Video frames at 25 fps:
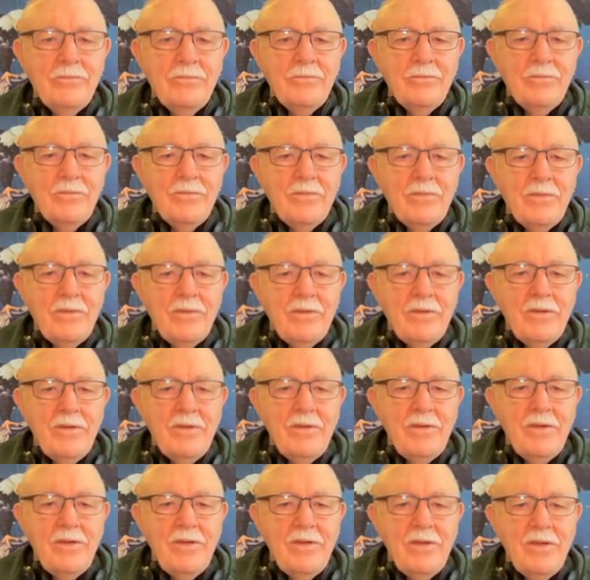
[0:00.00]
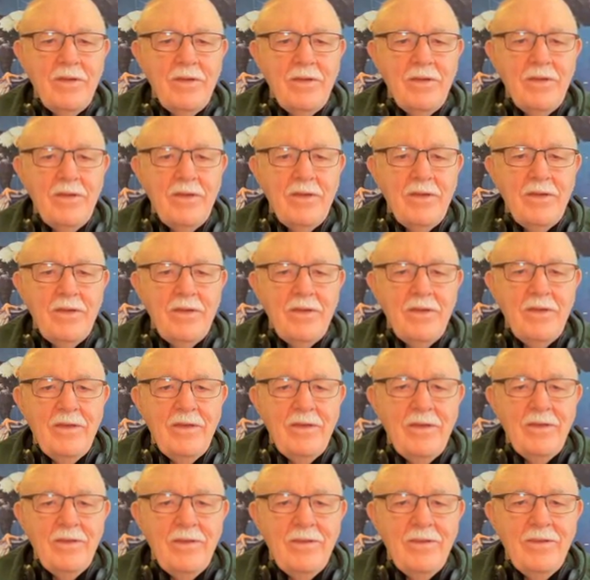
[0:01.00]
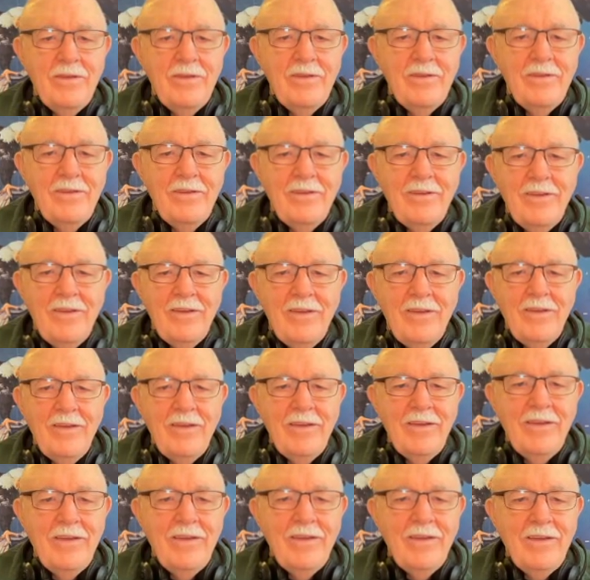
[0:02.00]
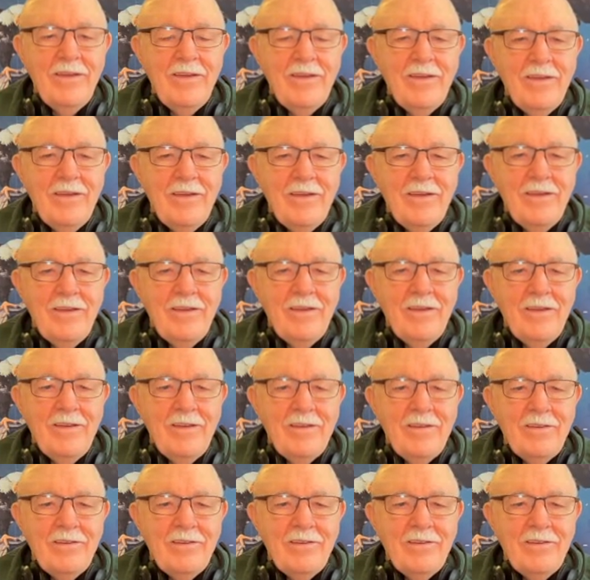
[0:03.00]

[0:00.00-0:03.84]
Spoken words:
Nothing is said.